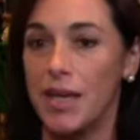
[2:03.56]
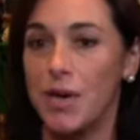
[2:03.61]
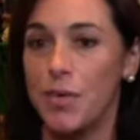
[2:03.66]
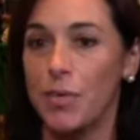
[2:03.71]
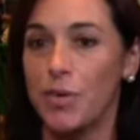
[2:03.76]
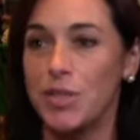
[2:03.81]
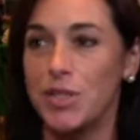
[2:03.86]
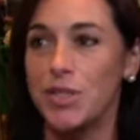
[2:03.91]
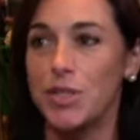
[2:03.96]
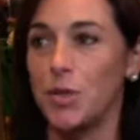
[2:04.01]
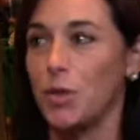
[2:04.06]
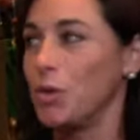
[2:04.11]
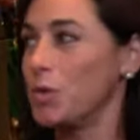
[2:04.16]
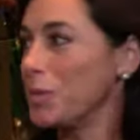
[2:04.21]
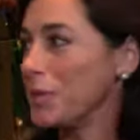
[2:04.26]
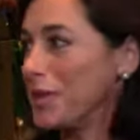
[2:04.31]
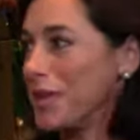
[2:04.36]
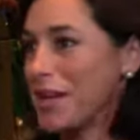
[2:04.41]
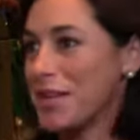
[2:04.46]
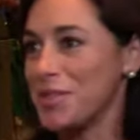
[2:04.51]
which is old
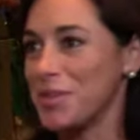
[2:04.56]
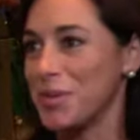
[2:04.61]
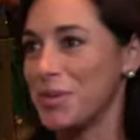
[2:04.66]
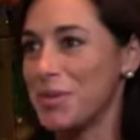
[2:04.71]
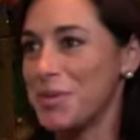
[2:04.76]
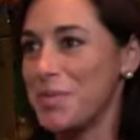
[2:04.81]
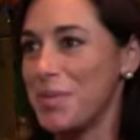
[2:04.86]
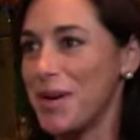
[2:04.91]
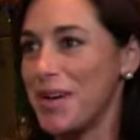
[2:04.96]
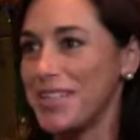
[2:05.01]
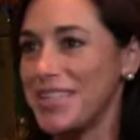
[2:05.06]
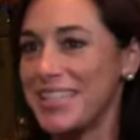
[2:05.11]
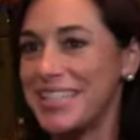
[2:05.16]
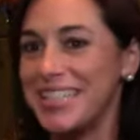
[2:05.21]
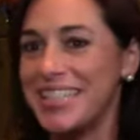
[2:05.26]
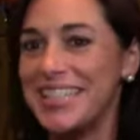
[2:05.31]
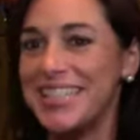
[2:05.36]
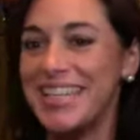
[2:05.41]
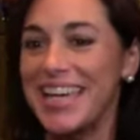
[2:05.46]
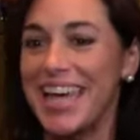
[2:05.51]
but not as old as
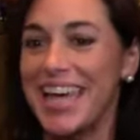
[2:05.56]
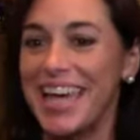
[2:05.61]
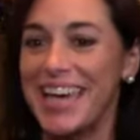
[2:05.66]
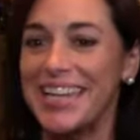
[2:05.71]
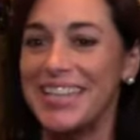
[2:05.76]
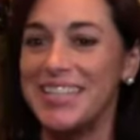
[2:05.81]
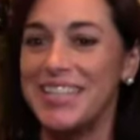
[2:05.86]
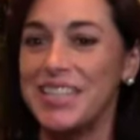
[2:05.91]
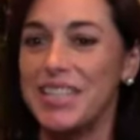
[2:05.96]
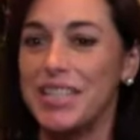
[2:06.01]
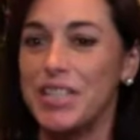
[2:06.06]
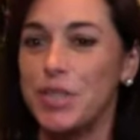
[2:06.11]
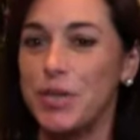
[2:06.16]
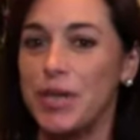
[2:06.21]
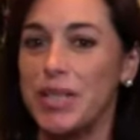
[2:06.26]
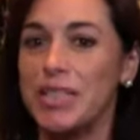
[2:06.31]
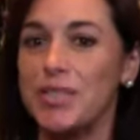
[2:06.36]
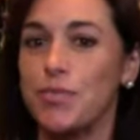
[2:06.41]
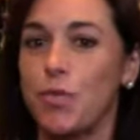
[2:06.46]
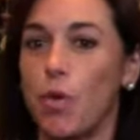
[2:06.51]
Boston's, and
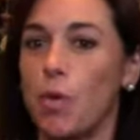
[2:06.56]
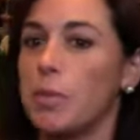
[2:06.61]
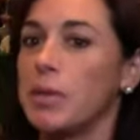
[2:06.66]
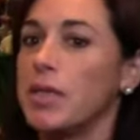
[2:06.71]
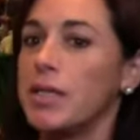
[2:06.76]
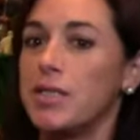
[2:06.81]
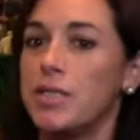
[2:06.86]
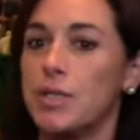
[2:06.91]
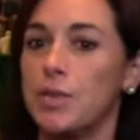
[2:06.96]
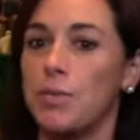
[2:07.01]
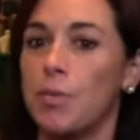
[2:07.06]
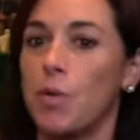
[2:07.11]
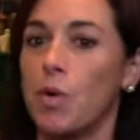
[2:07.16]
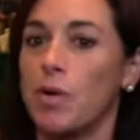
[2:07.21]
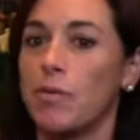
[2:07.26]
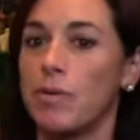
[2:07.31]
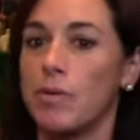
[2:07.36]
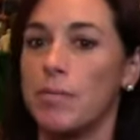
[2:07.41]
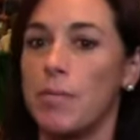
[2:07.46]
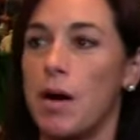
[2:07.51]
transform it into more
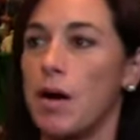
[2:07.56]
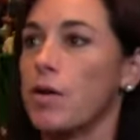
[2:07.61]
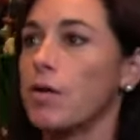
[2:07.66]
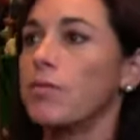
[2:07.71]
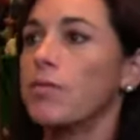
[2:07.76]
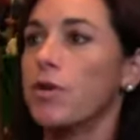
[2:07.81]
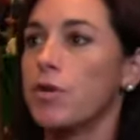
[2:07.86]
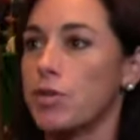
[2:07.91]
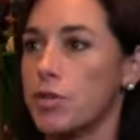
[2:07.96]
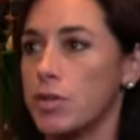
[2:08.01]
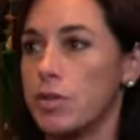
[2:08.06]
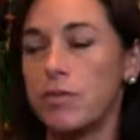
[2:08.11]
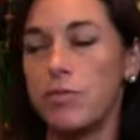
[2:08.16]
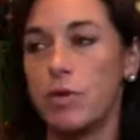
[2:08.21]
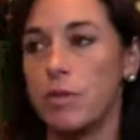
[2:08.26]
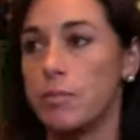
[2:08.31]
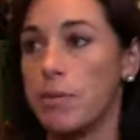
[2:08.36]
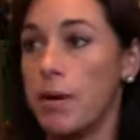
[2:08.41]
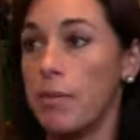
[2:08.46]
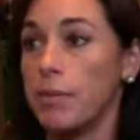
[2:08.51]
of a modern version of
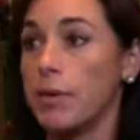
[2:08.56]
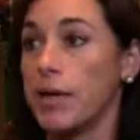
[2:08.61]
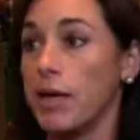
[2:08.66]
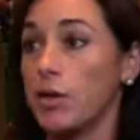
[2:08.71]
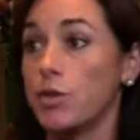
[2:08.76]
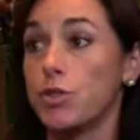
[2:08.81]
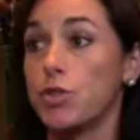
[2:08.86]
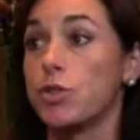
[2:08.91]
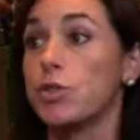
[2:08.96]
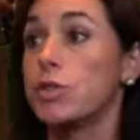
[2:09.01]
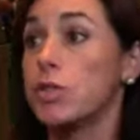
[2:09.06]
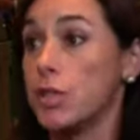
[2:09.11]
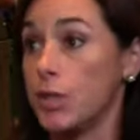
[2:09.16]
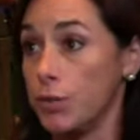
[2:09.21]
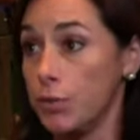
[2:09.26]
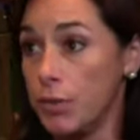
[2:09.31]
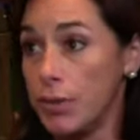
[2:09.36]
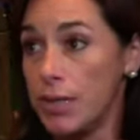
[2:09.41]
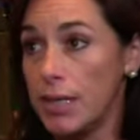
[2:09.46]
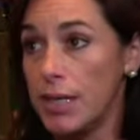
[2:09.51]
what public health should
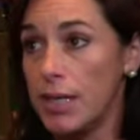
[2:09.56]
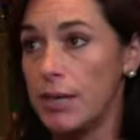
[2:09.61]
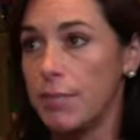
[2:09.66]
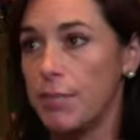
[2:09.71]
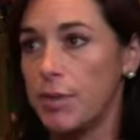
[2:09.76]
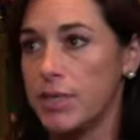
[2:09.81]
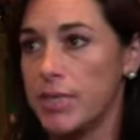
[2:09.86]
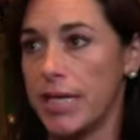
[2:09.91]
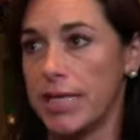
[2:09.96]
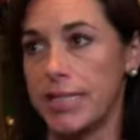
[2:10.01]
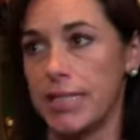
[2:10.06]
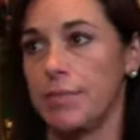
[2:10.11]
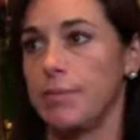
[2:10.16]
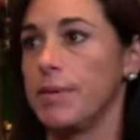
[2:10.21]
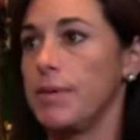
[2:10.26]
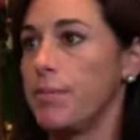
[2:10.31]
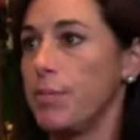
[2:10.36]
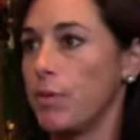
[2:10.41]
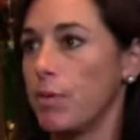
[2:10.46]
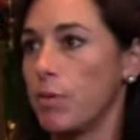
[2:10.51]
do, protecting
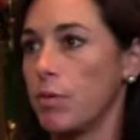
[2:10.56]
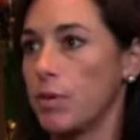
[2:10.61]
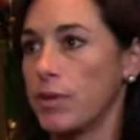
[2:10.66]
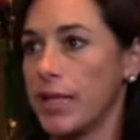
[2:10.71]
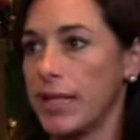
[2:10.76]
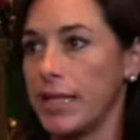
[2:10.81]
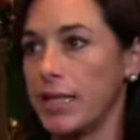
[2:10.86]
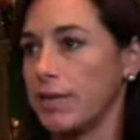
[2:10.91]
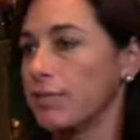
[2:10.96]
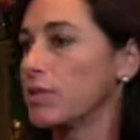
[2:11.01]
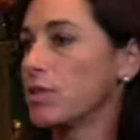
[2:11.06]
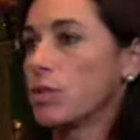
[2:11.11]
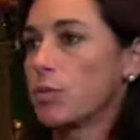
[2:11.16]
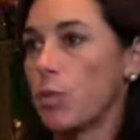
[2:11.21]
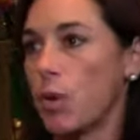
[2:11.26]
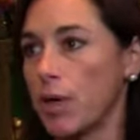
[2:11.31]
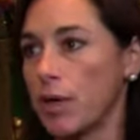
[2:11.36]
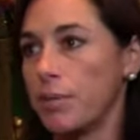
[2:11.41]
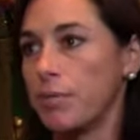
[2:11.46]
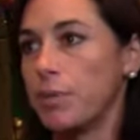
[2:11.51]
people where they live, learn,
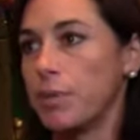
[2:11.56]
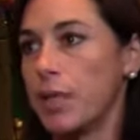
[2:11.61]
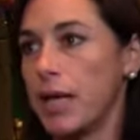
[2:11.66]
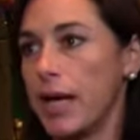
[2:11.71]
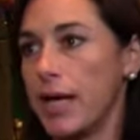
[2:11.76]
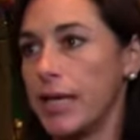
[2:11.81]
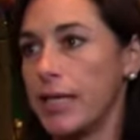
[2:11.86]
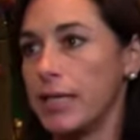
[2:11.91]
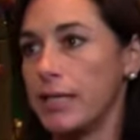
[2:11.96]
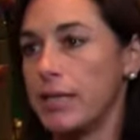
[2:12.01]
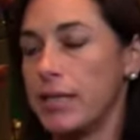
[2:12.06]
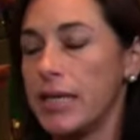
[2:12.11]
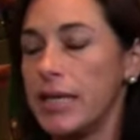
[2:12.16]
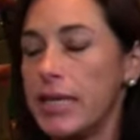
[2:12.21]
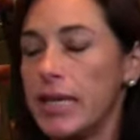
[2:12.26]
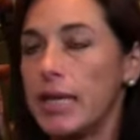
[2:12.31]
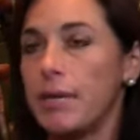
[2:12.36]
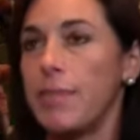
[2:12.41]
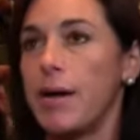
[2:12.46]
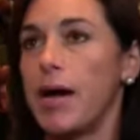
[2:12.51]
work, and play, and
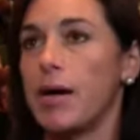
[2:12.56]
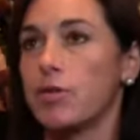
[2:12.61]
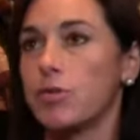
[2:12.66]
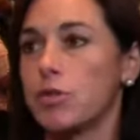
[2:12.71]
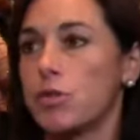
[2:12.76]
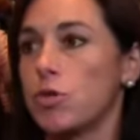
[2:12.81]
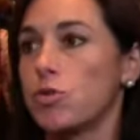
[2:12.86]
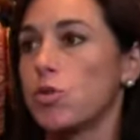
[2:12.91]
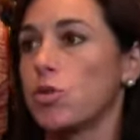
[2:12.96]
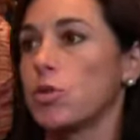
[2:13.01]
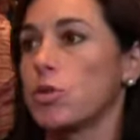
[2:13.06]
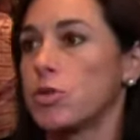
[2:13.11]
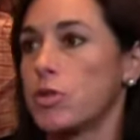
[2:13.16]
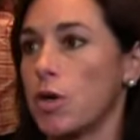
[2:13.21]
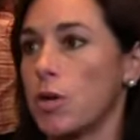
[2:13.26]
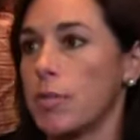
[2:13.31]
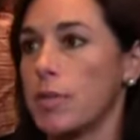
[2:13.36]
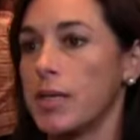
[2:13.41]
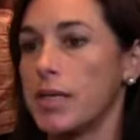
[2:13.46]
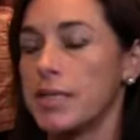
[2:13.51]
thinking about social
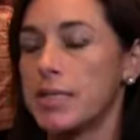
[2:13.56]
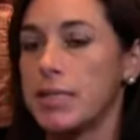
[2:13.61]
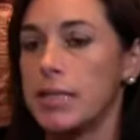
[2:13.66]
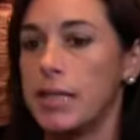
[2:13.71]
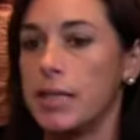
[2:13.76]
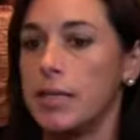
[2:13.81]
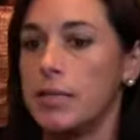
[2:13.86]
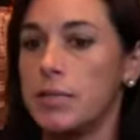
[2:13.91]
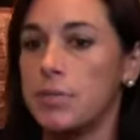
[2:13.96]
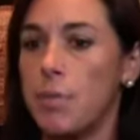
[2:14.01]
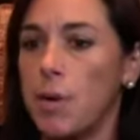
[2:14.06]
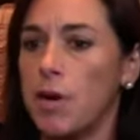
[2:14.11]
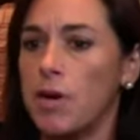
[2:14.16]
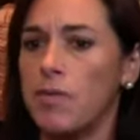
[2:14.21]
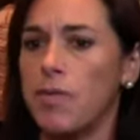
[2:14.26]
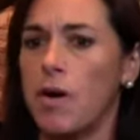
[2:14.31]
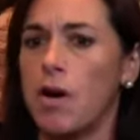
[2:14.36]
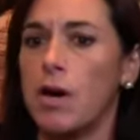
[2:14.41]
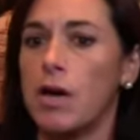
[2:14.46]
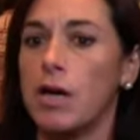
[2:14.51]
determinants. And as part
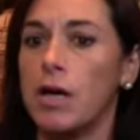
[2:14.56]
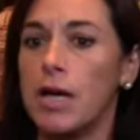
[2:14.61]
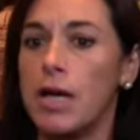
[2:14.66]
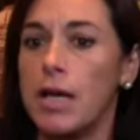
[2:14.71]
of our